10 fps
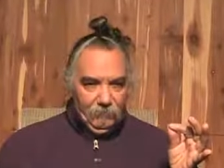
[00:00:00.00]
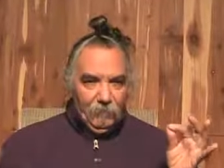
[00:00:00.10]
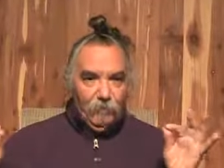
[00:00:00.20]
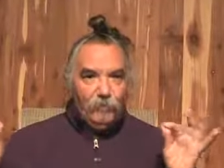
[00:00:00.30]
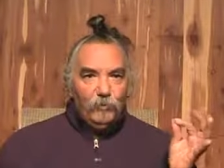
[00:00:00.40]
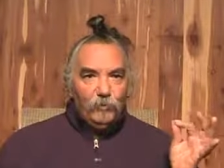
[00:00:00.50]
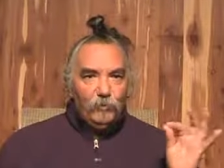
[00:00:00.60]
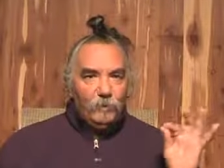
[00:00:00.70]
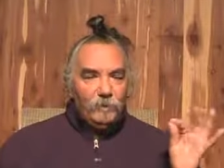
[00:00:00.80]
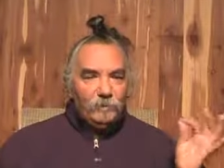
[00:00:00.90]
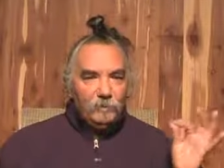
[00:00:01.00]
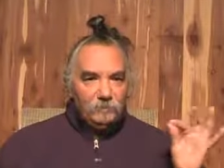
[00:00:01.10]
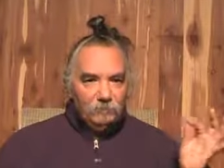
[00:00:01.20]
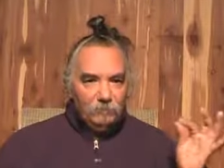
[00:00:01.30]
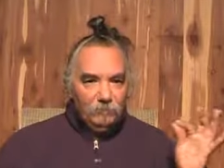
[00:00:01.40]
no food, no pastry.
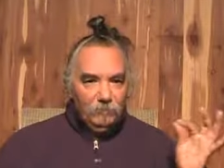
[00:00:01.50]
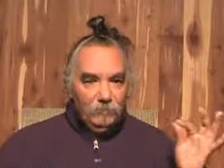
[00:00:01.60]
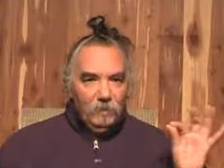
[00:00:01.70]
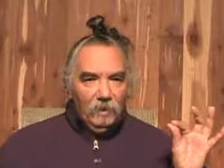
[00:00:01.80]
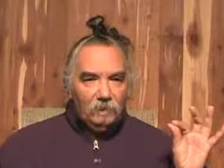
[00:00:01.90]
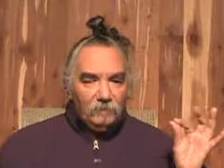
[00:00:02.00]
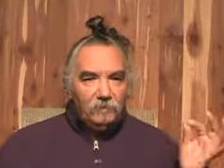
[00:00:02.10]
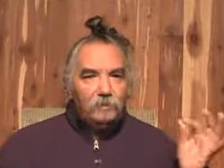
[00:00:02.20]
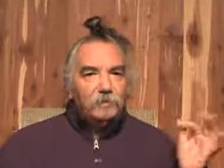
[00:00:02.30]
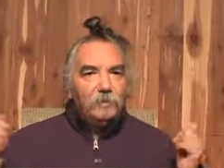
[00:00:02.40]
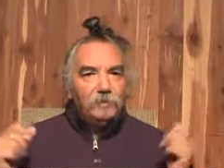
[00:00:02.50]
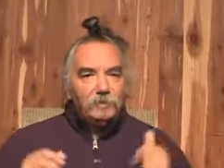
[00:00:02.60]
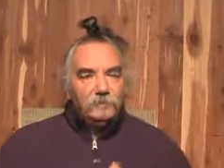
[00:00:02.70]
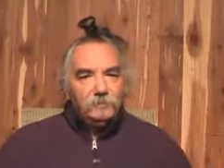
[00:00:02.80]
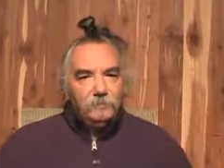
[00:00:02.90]
Beyond
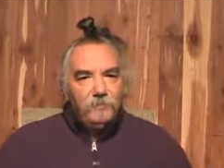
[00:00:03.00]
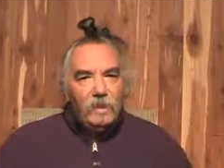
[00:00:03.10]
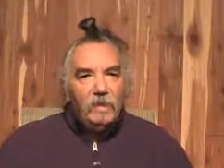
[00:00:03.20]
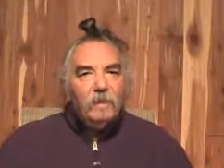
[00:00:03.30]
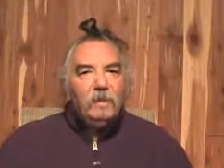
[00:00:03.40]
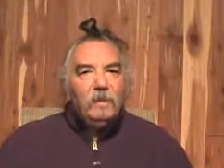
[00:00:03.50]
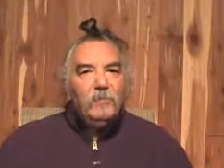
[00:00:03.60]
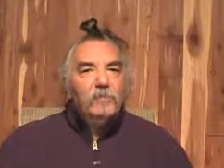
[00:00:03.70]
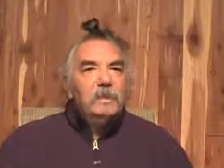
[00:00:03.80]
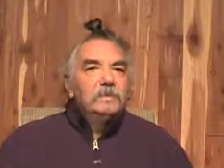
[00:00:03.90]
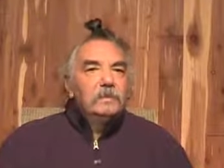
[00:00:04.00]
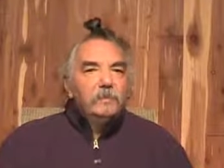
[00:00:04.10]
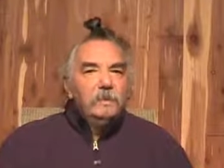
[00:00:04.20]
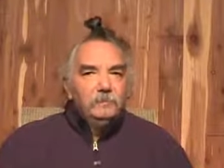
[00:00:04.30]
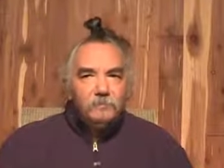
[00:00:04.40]
description.
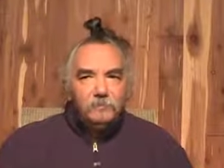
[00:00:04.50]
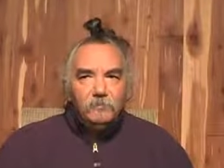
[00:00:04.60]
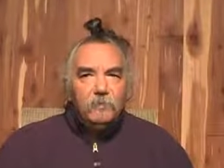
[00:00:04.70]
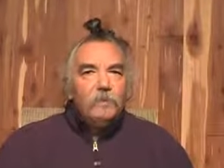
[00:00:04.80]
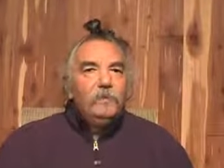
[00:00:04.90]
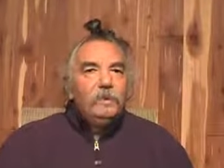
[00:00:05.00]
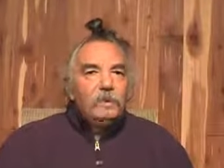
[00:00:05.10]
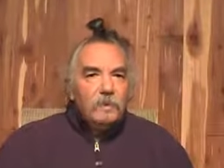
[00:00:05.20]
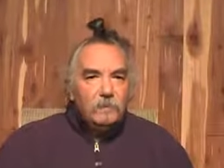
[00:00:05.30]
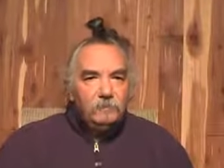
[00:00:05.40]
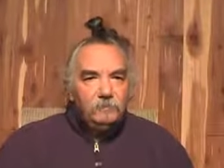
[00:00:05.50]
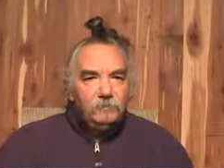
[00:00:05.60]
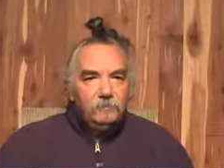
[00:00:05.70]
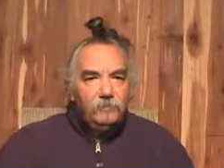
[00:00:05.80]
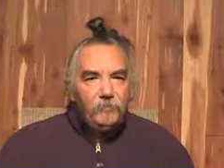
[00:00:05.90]
Incomprehensibly already gone.
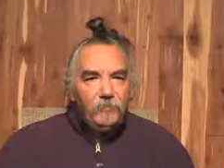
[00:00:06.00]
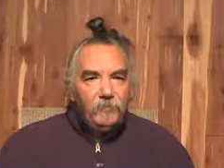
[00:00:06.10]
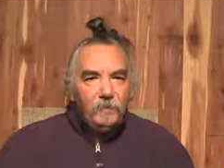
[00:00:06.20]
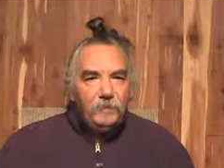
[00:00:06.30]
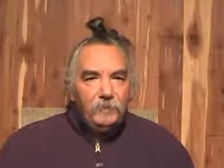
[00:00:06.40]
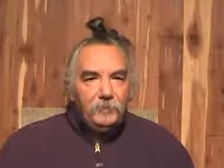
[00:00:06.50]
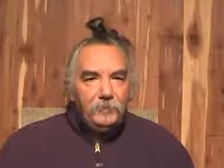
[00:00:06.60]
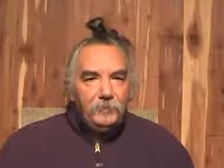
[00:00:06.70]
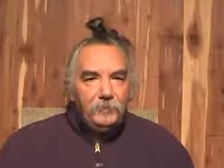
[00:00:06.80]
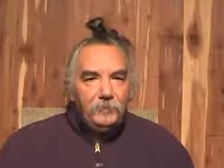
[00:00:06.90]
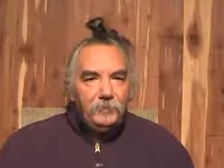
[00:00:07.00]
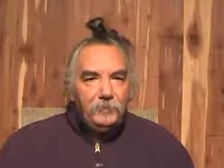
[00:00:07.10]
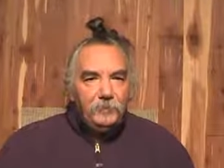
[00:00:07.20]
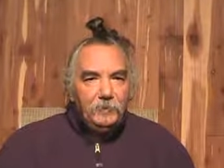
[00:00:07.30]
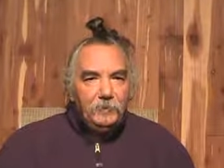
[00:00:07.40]
Yeah.
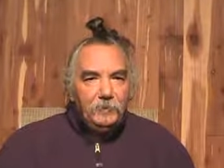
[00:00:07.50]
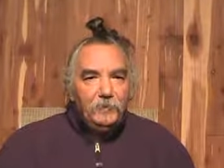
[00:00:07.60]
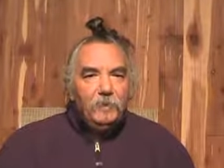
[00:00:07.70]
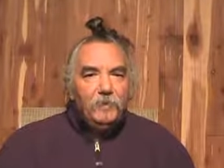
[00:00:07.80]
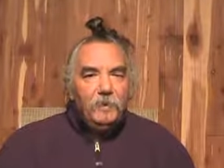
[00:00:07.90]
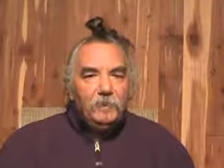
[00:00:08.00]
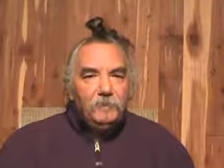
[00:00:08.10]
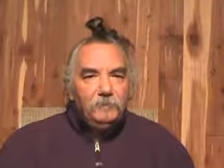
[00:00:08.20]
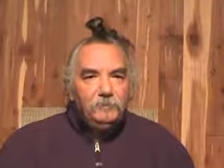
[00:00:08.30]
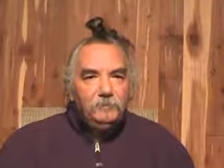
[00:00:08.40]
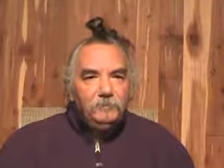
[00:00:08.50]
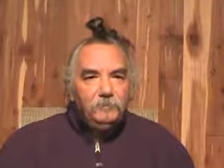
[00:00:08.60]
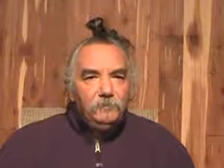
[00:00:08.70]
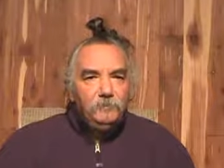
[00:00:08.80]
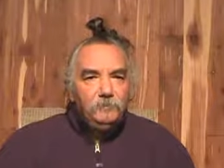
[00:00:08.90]
No comma.
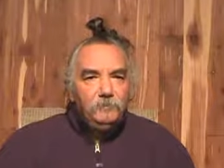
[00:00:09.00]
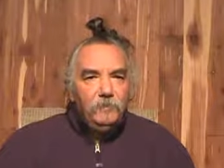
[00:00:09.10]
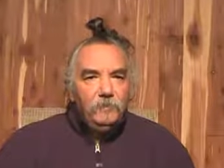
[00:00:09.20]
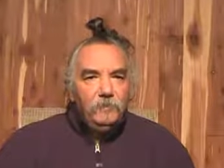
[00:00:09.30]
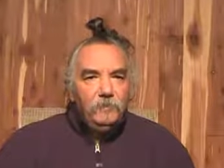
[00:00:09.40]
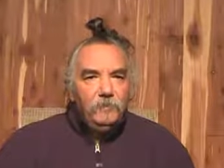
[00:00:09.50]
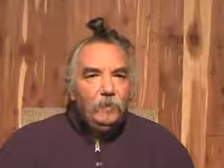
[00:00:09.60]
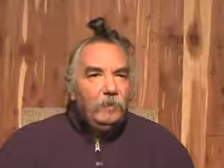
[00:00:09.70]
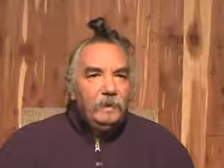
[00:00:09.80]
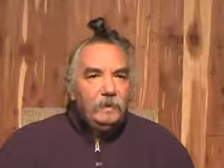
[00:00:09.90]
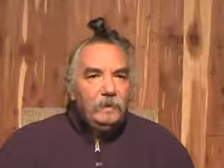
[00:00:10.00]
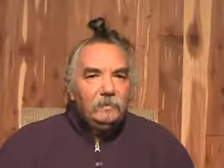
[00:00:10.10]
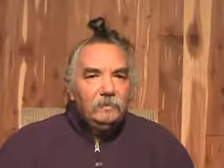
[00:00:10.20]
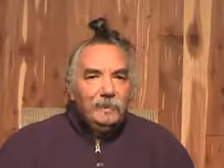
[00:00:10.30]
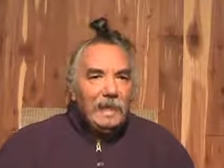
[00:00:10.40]
Right? Nobody
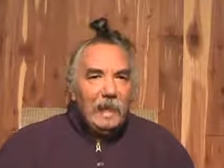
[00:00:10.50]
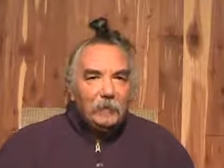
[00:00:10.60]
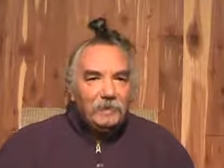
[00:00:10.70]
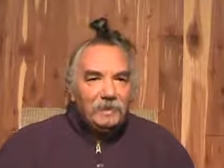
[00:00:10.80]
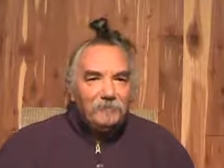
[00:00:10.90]
there counting